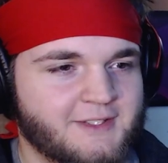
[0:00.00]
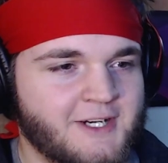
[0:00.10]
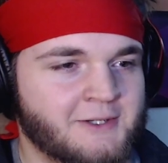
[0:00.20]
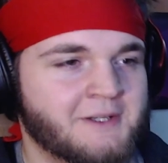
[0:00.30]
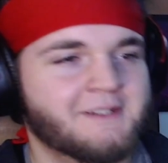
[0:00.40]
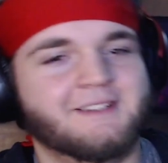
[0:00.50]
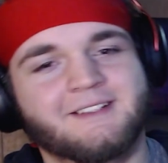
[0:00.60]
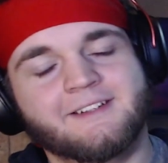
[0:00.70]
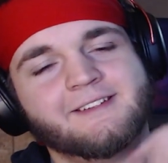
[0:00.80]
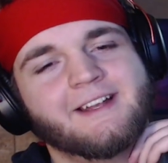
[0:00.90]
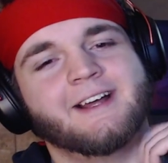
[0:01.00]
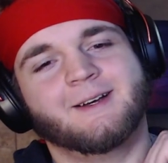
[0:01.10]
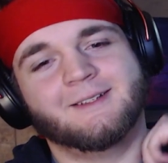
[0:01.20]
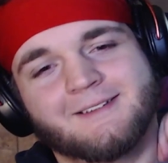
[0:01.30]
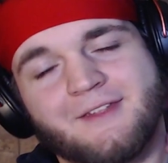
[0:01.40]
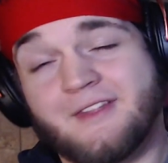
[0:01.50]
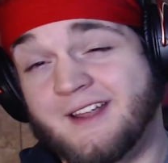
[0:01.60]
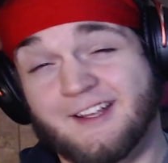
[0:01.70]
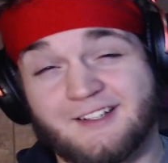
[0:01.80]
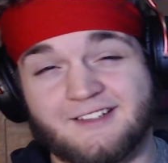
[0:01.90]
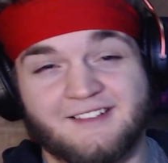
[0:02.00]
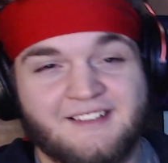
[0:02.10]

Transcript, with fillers: No, he's an owl, I think.